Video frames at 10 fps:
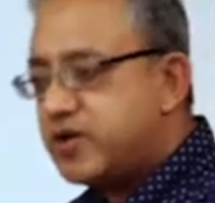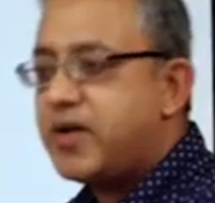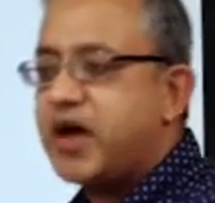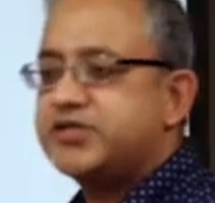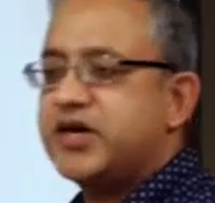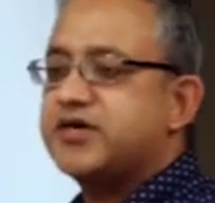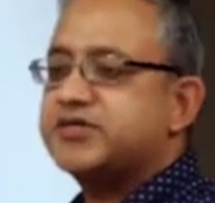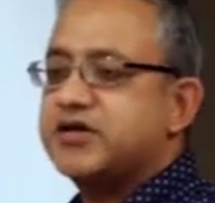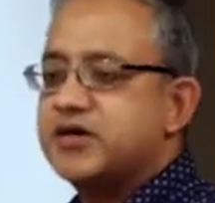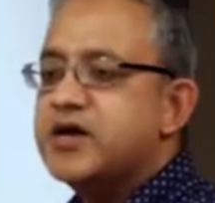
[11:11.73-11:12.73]

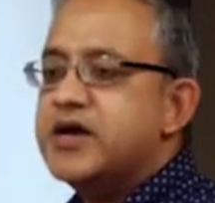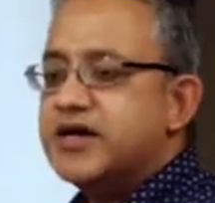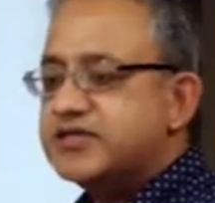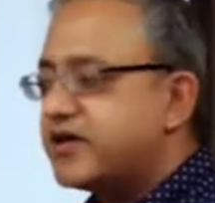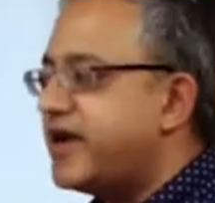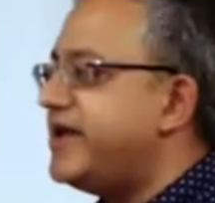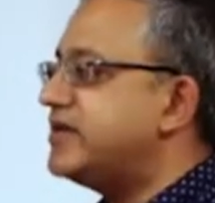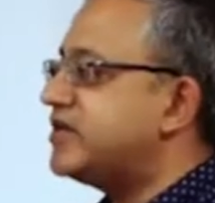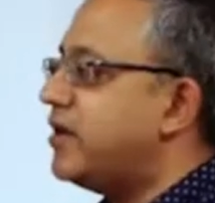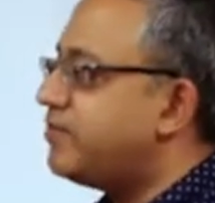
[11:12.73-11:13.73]
Baja is a great
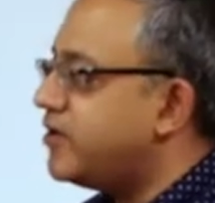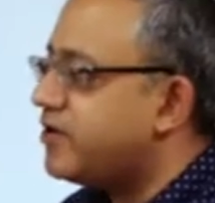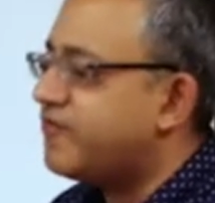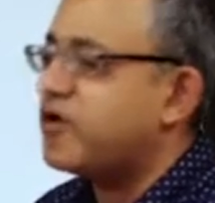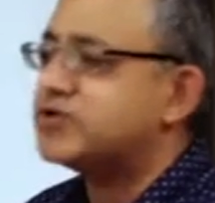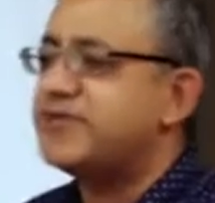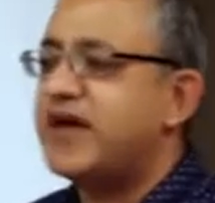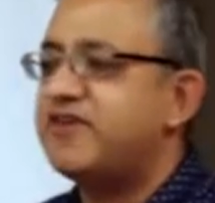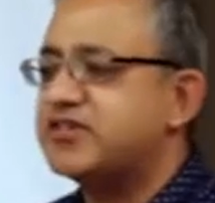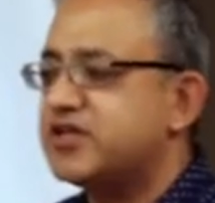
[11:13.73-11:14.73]
example. And of course, we
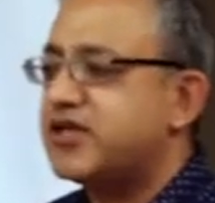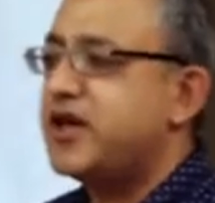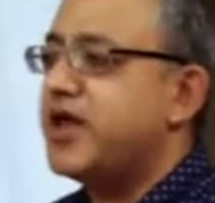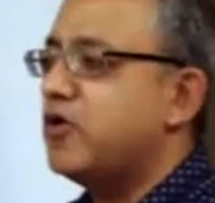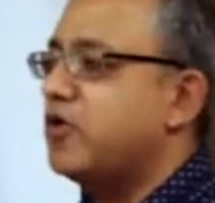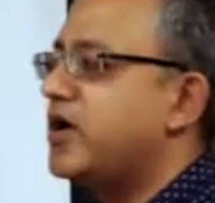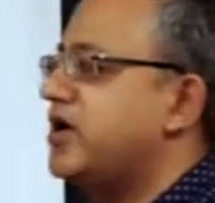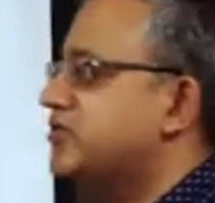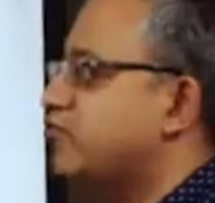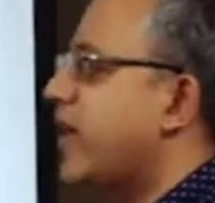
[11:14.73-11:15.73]
have Ajanta and
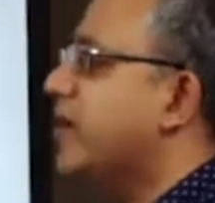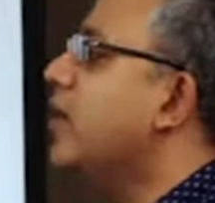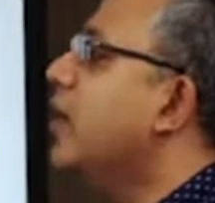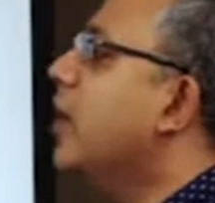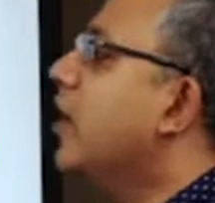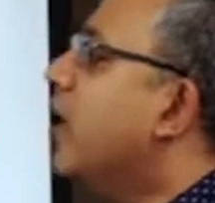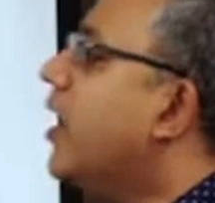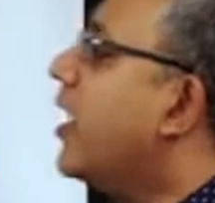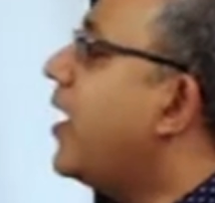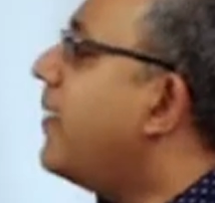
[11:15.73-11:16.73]
Ellora as well.
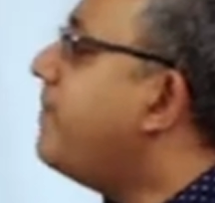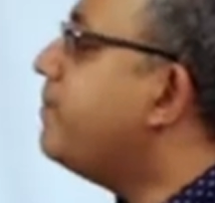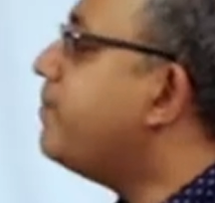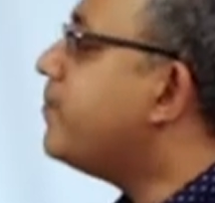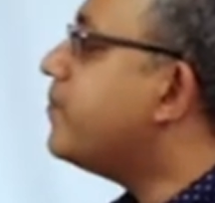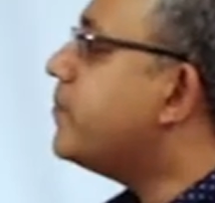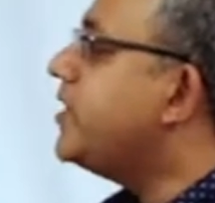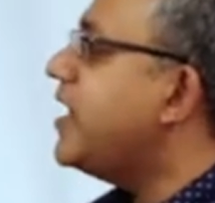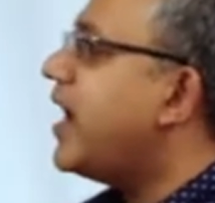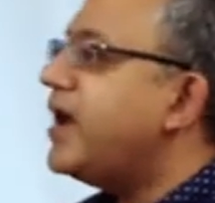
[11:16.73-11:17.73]

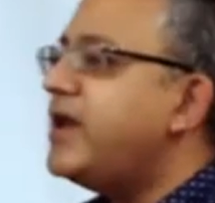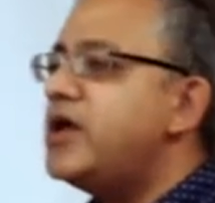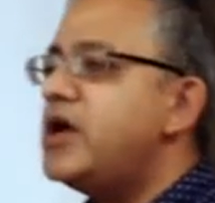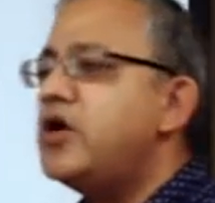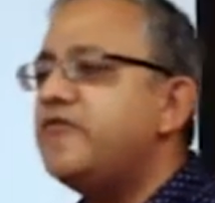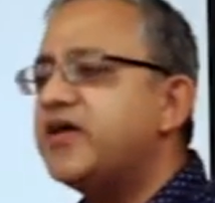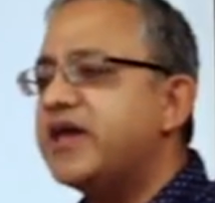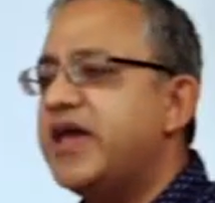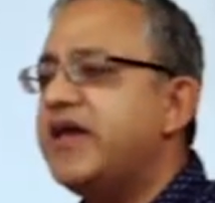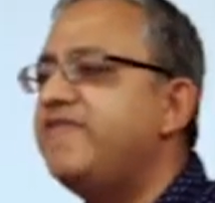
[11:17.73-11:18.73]
The idea of a
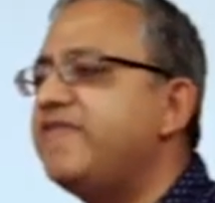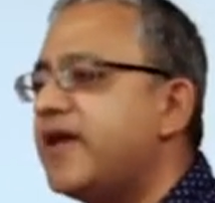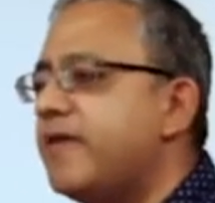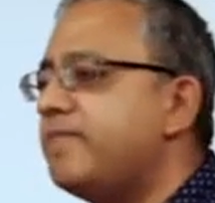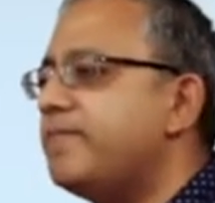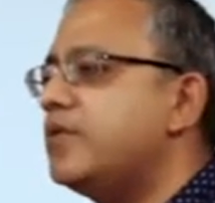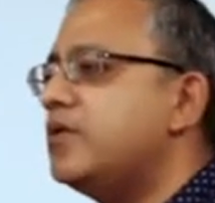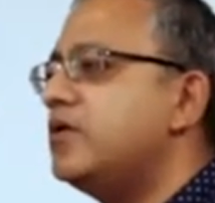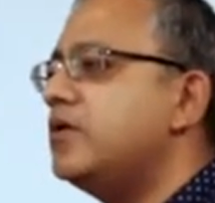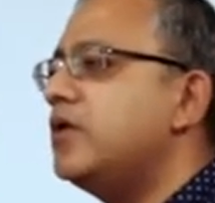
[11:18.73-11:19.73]
cave
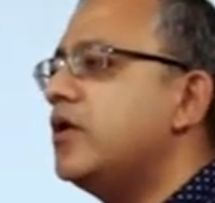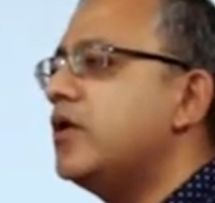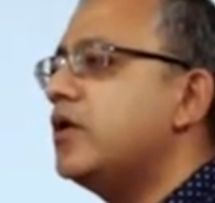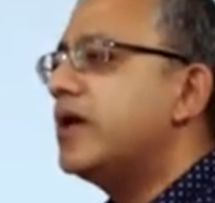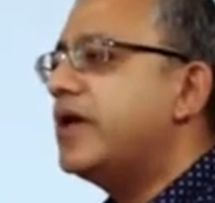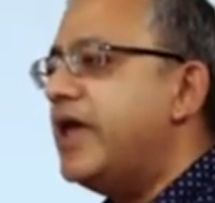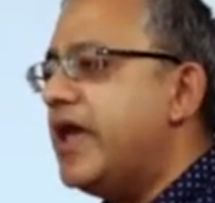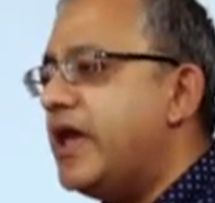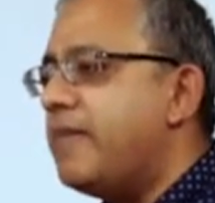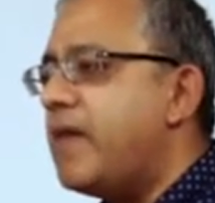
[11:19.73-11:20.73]
temple
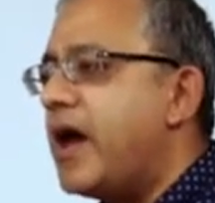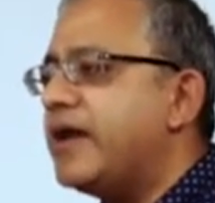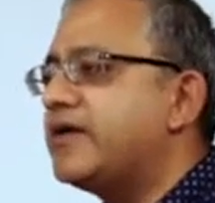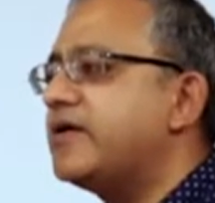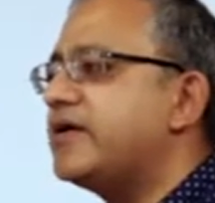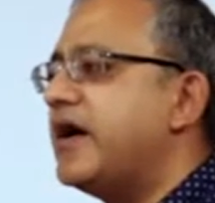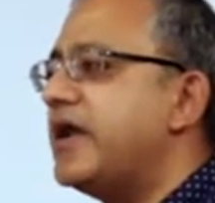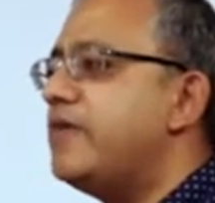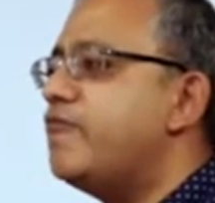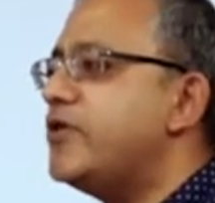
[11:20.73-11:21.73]
came at a
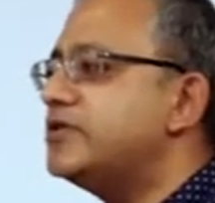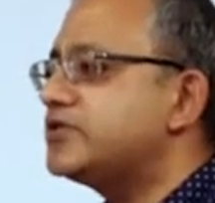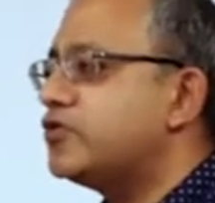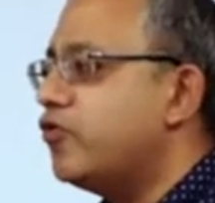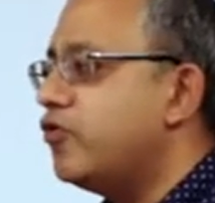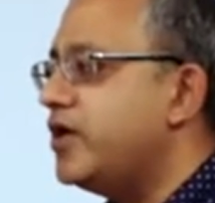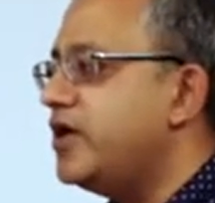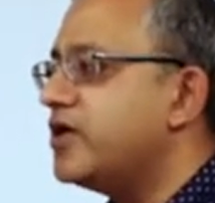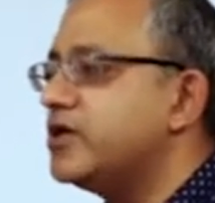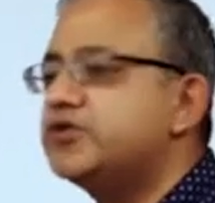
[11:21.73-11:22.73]
time when
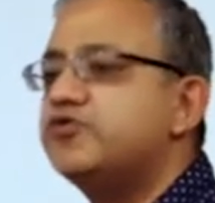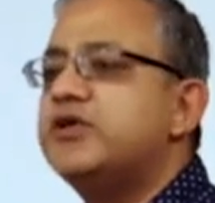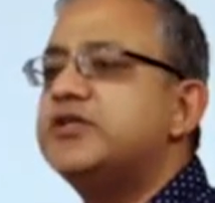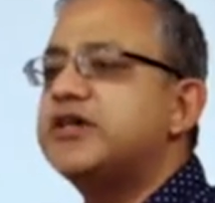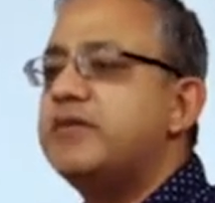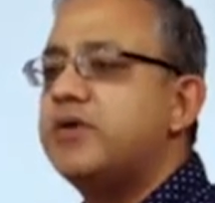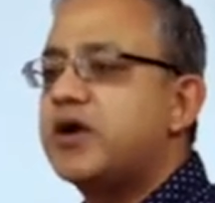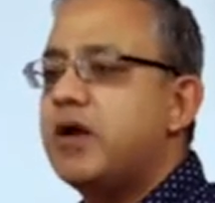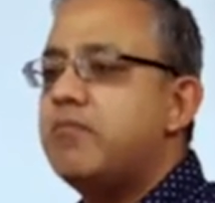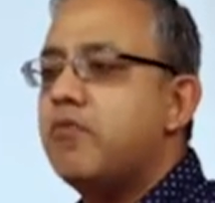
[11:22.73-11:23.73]
slowly rituals had
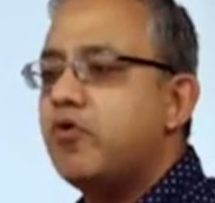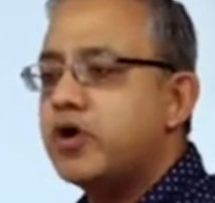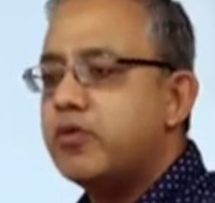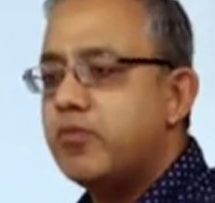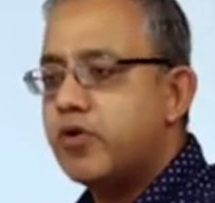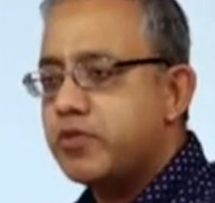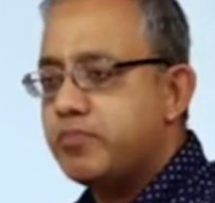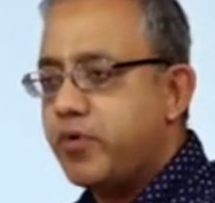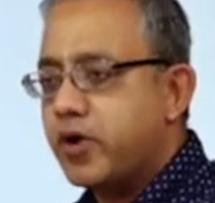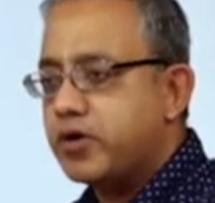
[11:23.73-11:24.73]
become more and more
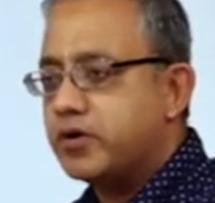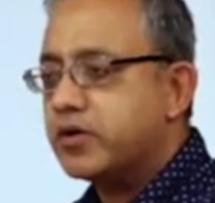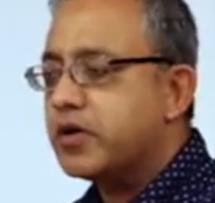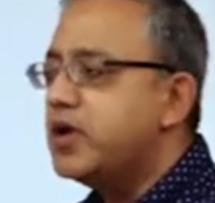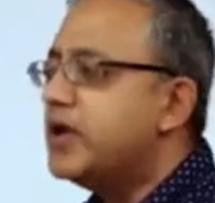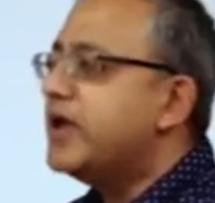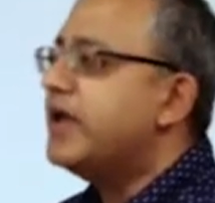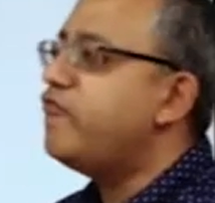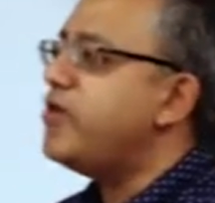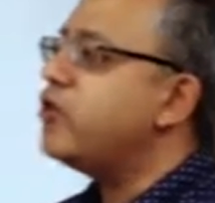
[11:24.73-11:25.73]
important.
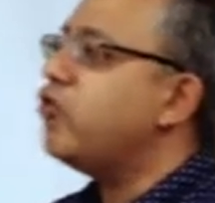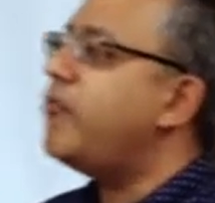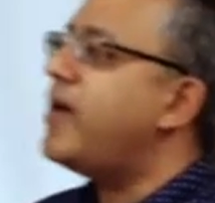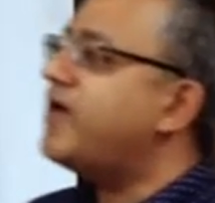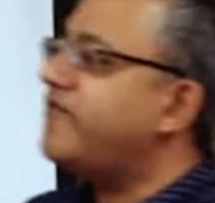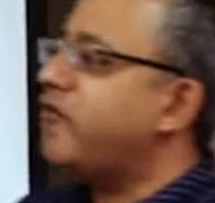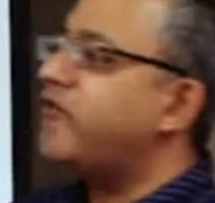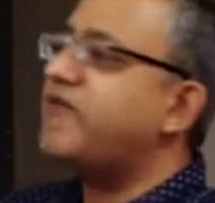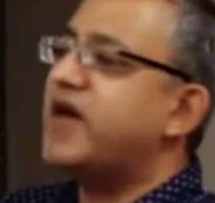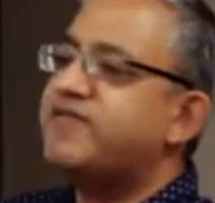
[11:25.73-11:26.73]
If we go back
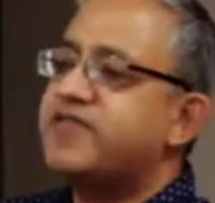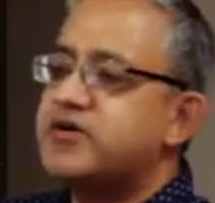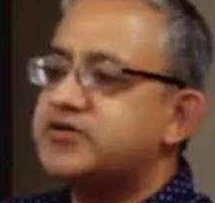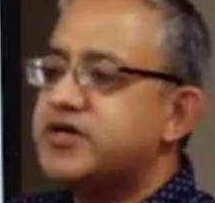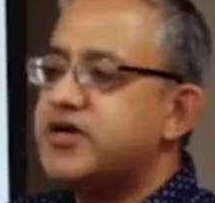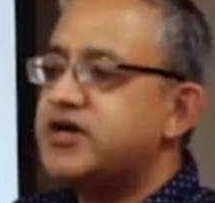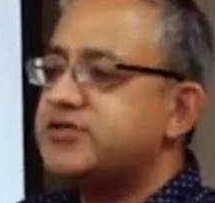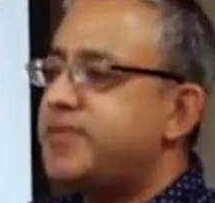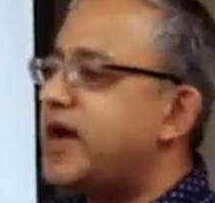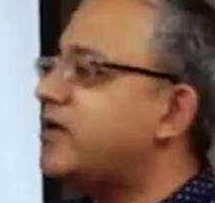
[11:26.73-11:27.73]
4,000-5,000
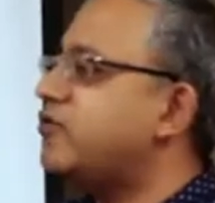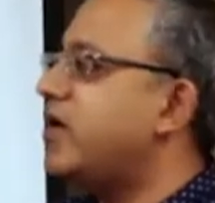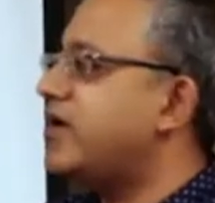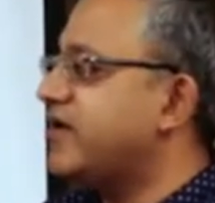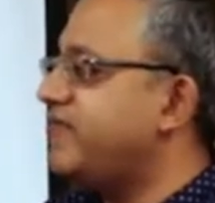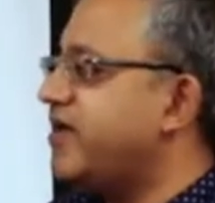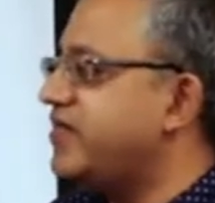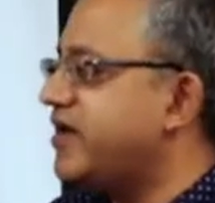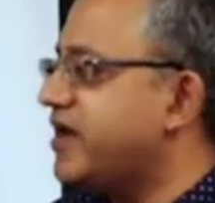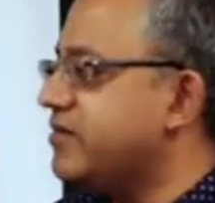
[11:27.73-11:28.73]
years back to our
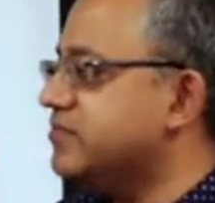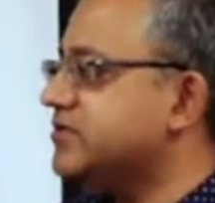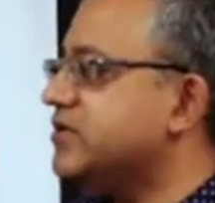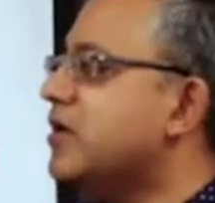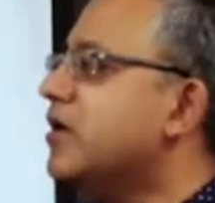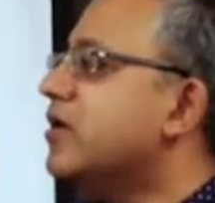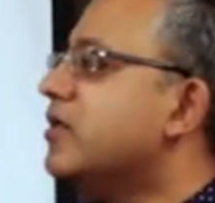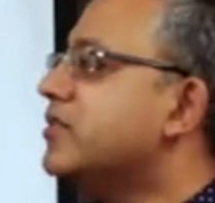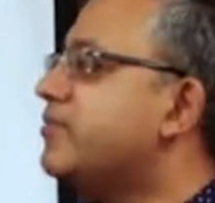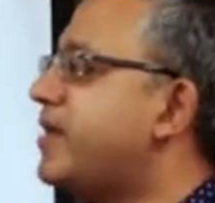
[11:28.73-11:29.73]
Rigvedic hymns,
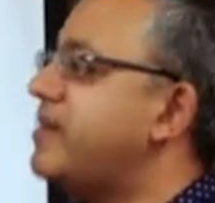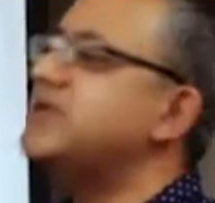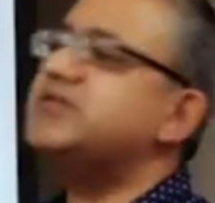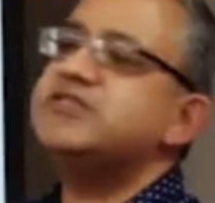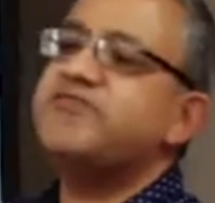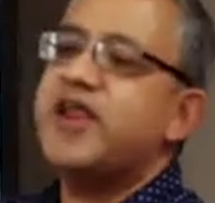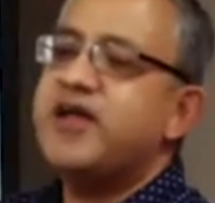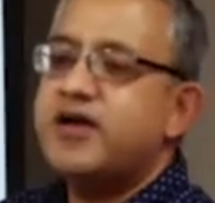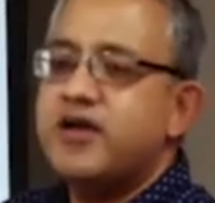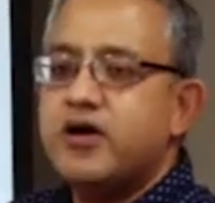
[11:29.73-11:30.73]
the premise is
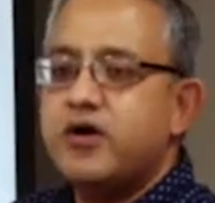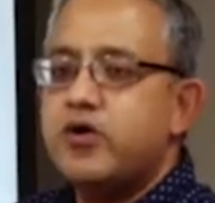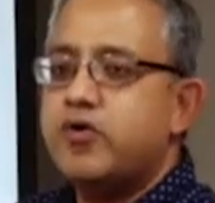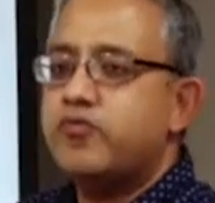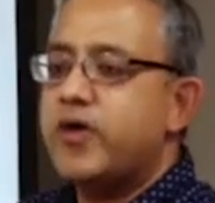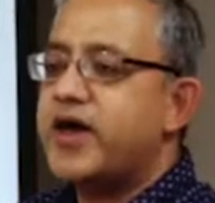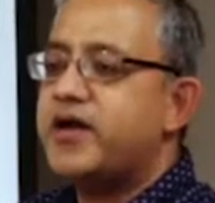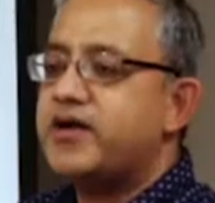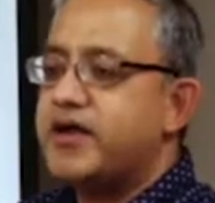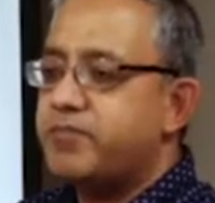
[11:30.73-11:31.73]
very clear on
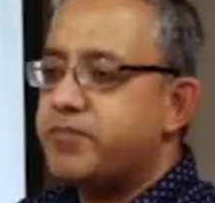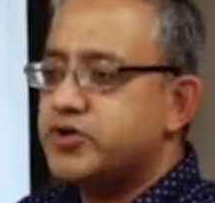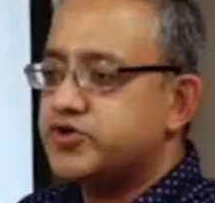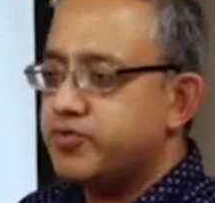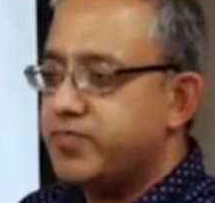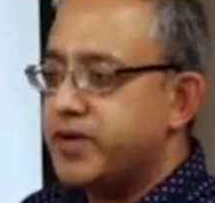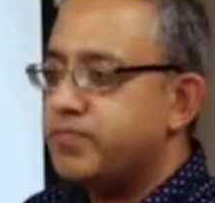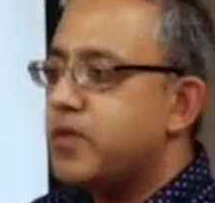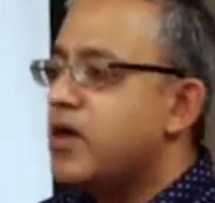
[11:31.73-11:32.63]
where a temple should be.